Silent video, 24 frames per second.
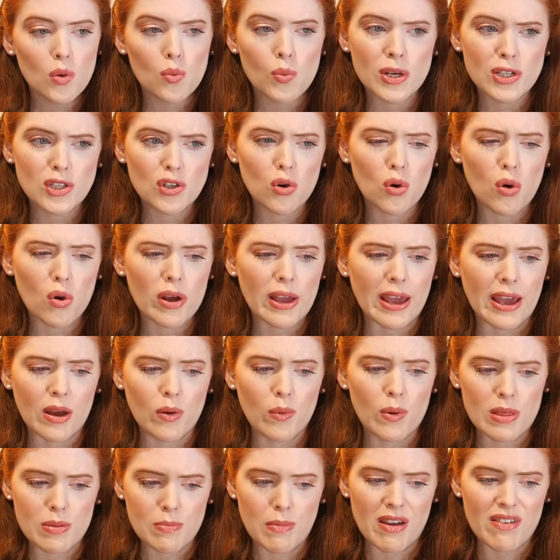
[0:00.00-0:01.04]
we're
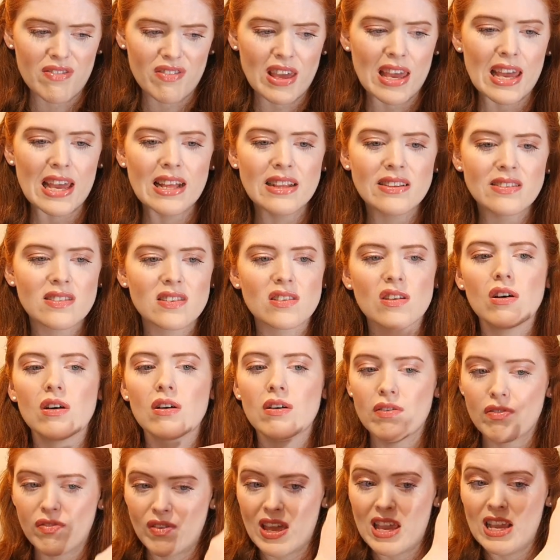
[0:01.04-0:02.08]
talking with my feeds
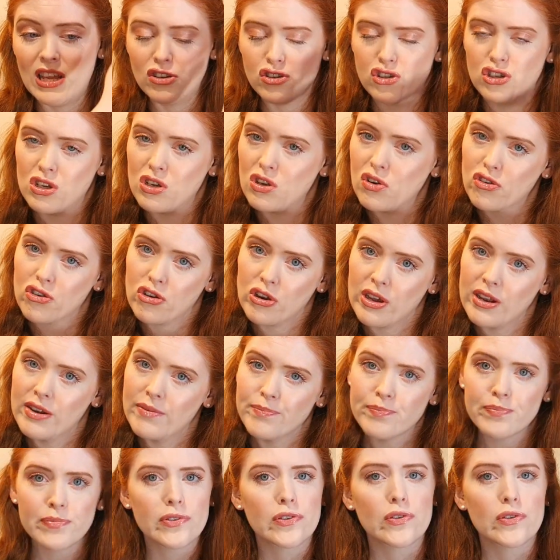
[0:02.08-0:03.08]
of each nutrient.